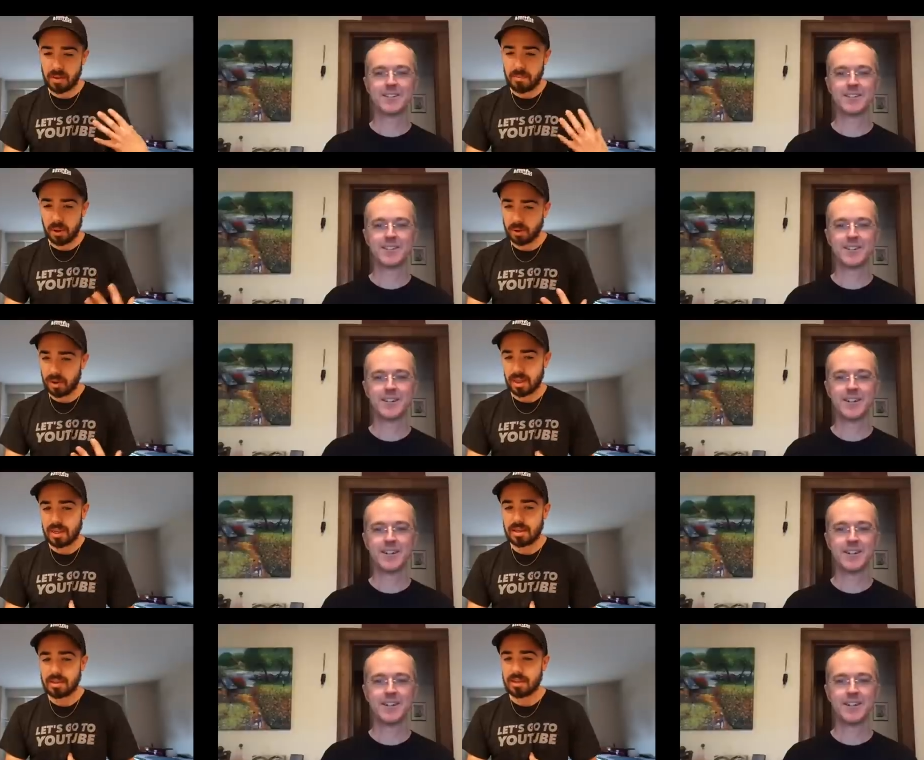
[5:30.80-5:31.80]
Speaker 1: be able to build one
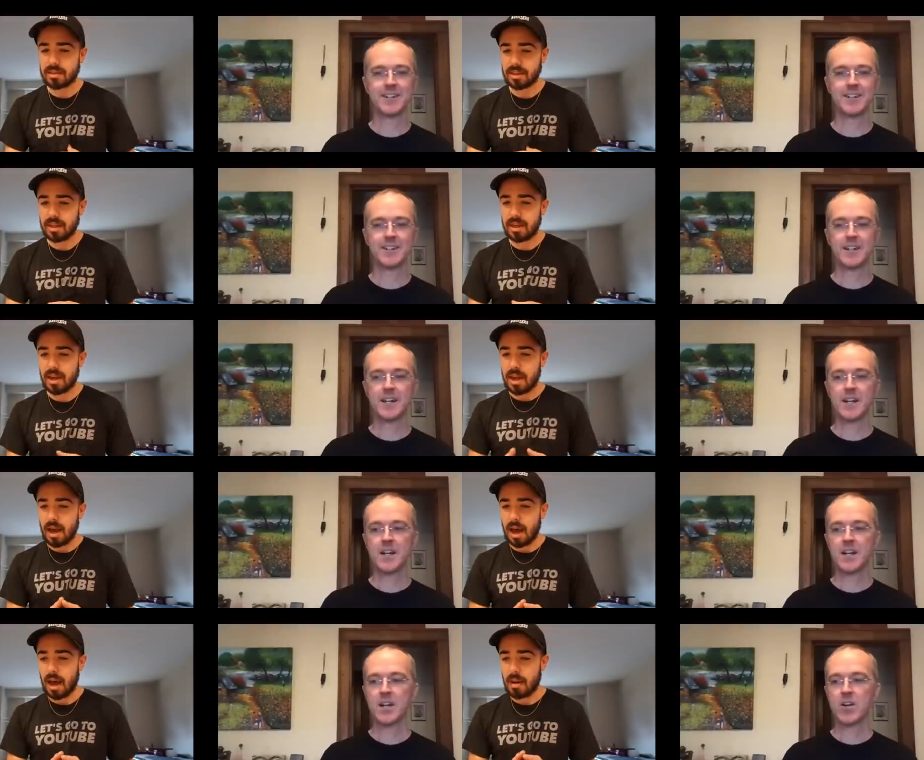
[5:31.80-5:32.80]
of these easily
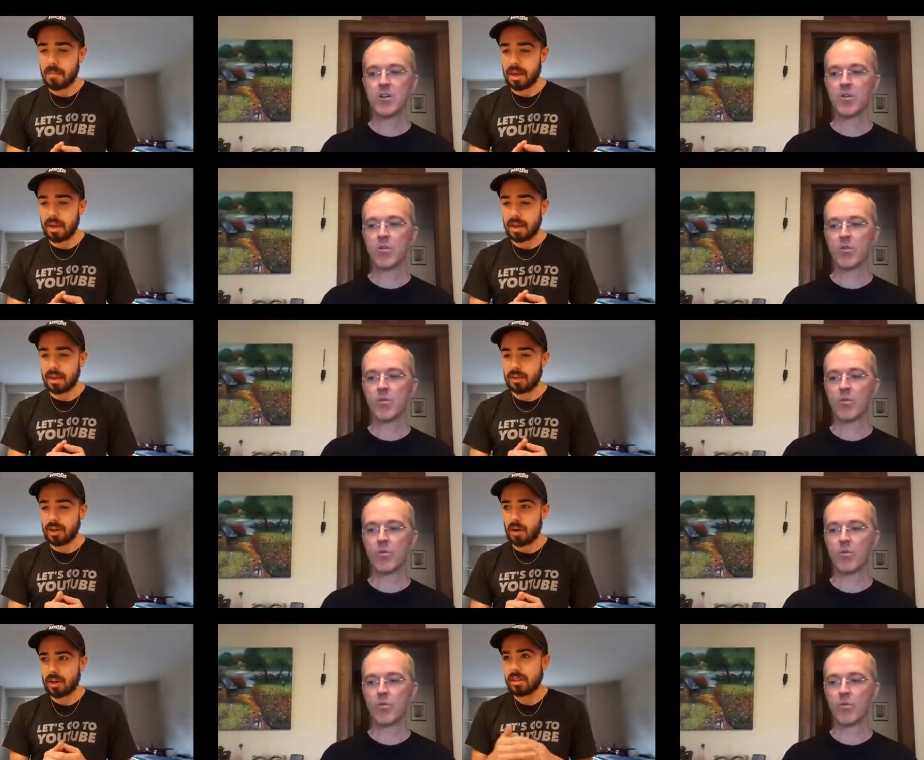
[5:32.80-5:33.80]
um, it,
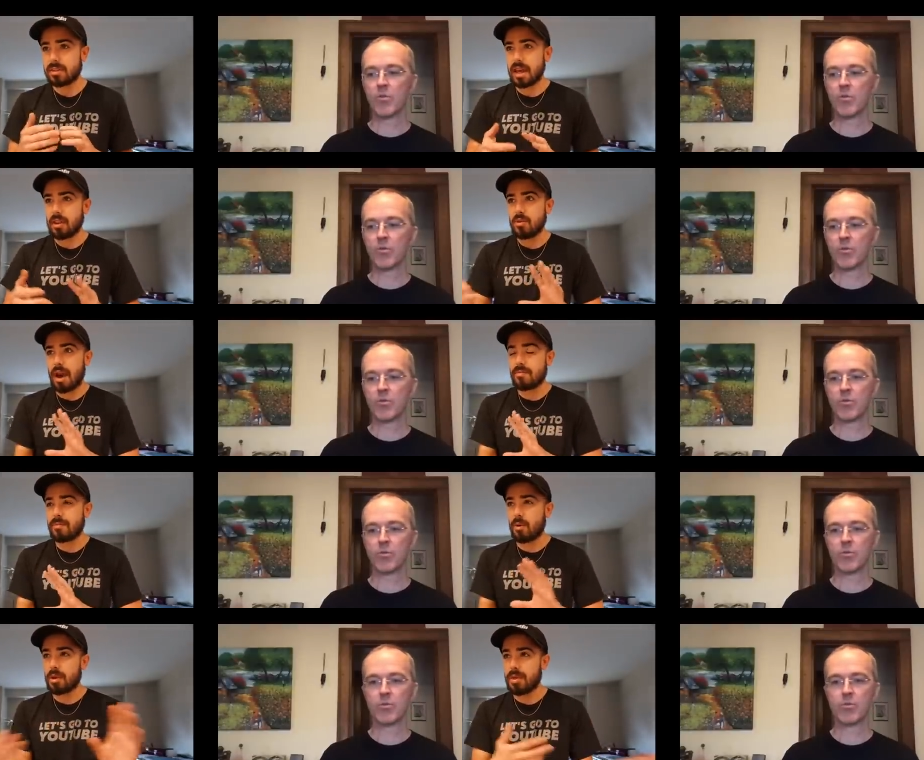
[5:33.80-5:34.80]
you know because it's like you
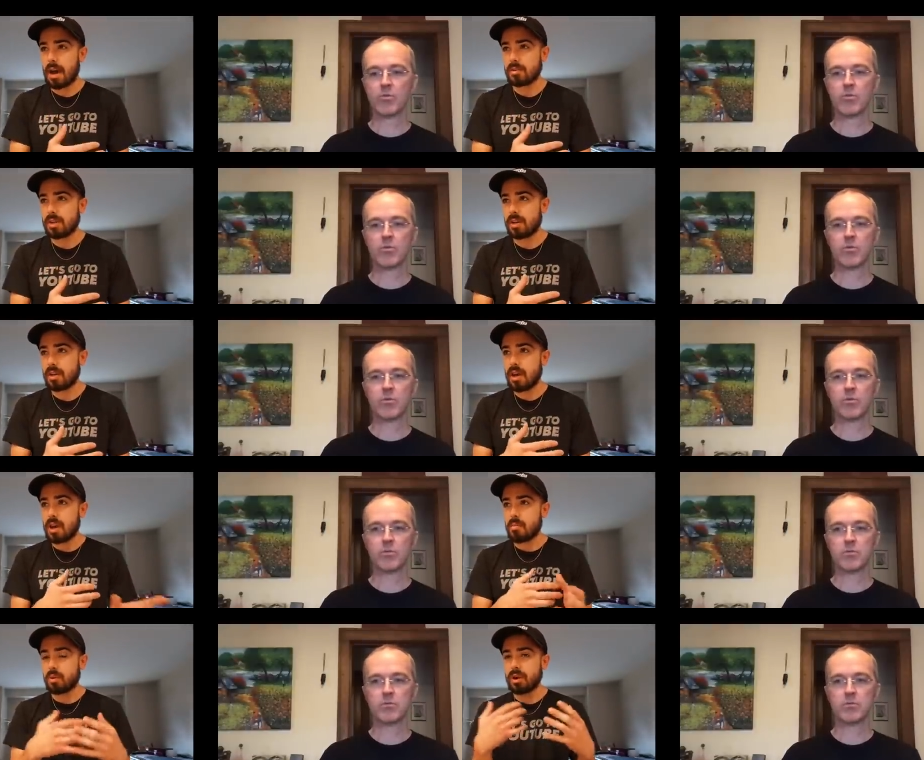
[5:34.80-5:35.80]
have 4000
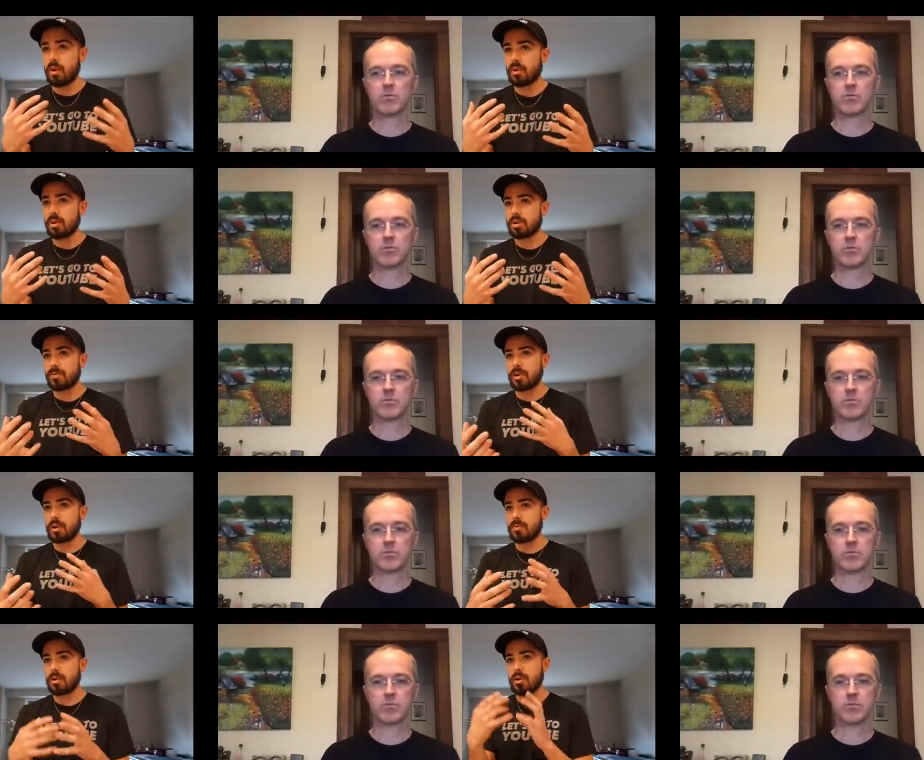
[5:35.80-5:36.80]
pre-orders for
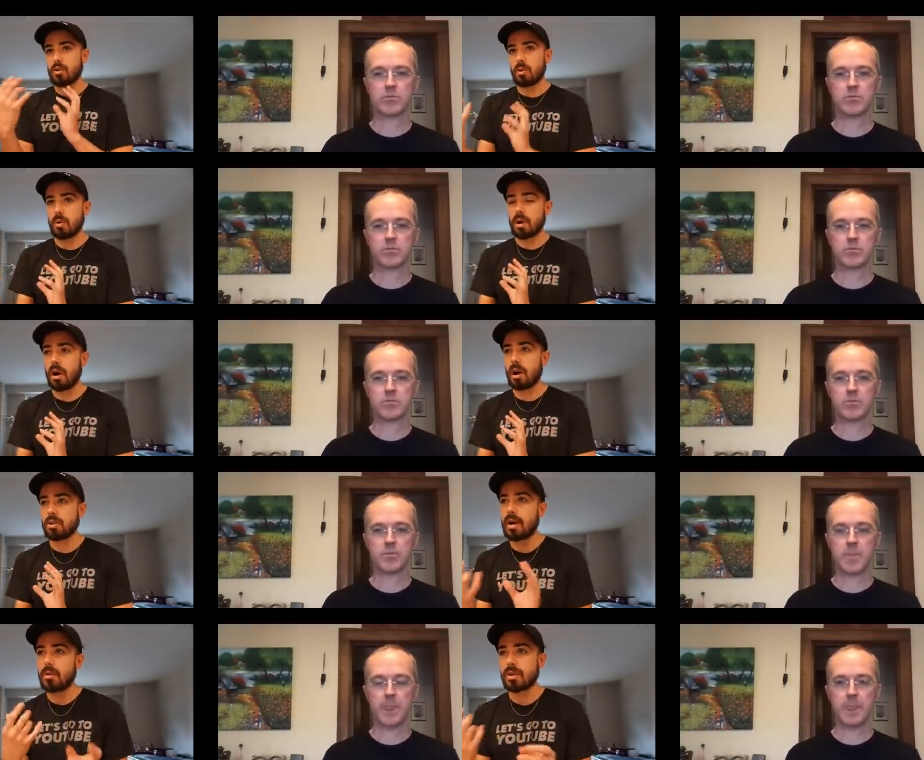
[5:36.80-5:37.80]
your, for your normal
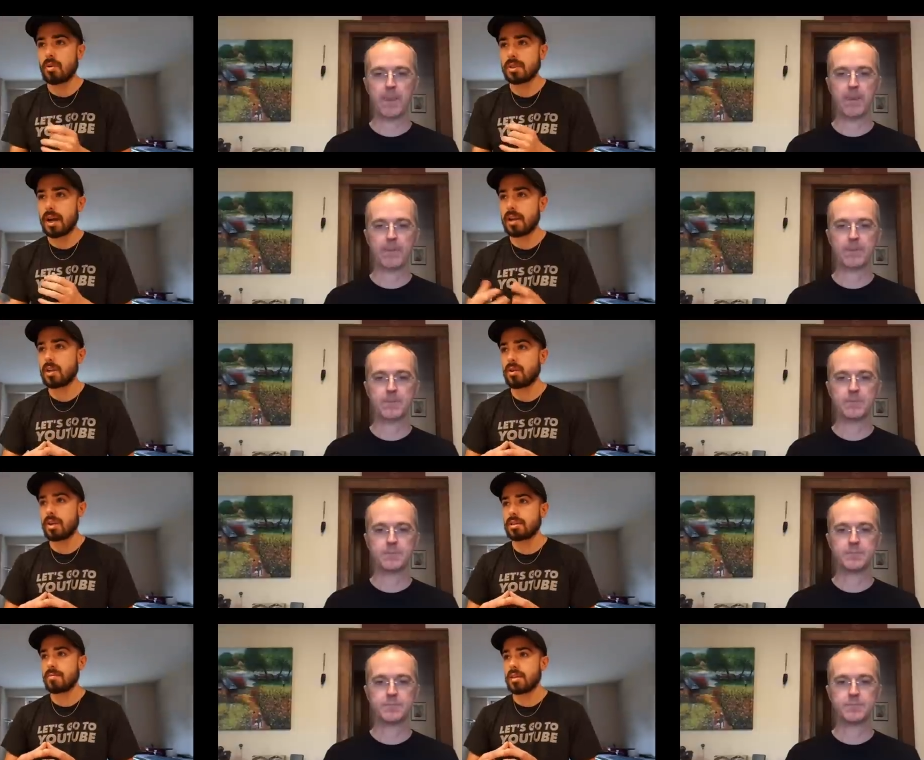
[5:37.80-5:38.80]
car so i was always kind of
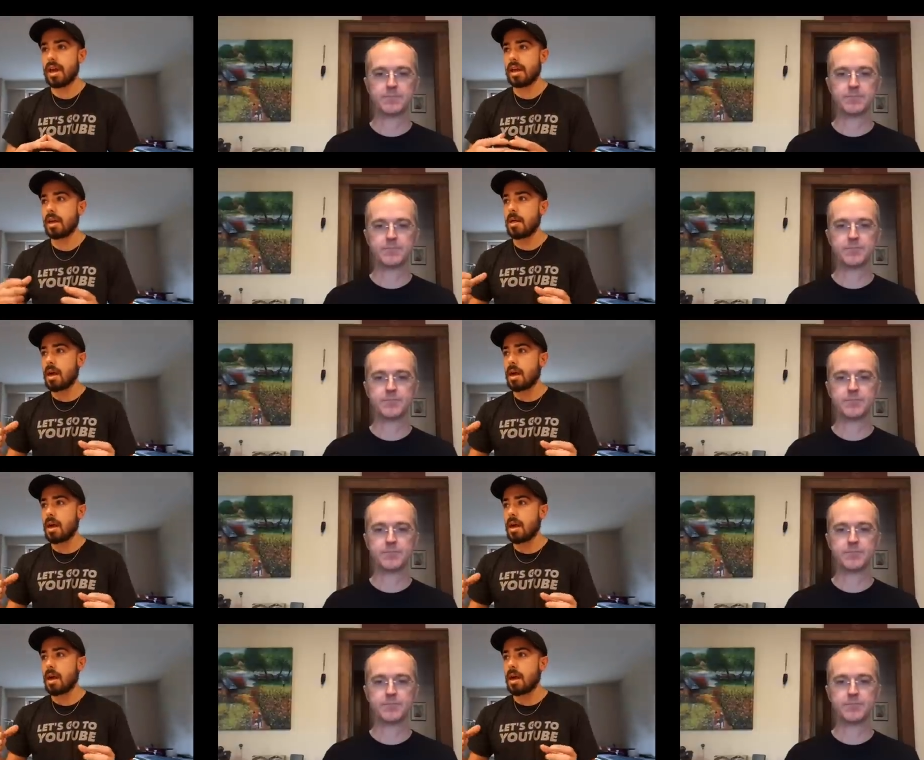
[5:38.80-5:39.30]
curious of like